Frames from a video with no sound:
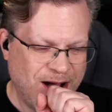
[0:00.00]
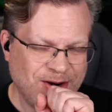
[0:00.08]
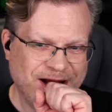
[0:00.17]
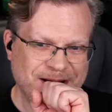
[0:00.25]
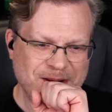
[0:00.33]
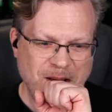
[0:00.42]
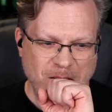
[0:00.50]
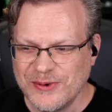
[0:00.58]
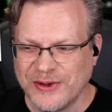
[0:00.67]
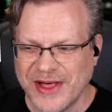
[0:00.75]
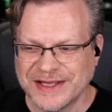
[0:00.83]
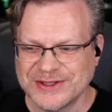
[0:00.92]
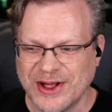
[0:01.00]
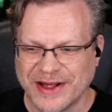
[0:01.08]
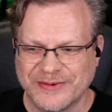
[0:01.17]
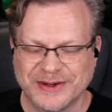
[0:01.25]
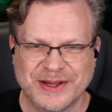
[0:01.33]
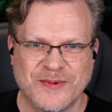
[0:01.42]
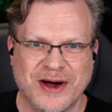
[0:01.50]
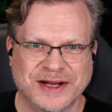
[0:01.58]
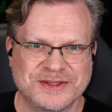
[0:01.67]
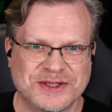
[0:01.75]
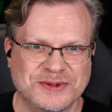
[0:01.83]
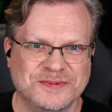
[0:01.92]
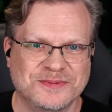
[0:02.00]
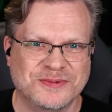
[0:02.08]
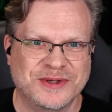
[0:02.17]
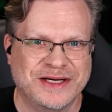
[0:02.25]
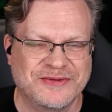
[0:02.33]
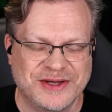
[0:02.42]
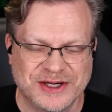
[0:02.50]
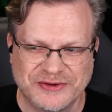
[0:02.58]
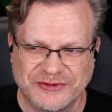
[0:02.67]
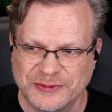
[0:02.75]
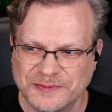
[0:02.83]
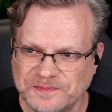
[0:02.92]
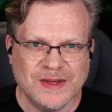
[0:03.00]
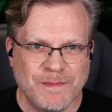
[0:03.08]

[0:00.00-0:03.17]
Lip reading: All right. Well, that's all I really wanted to read in the interview.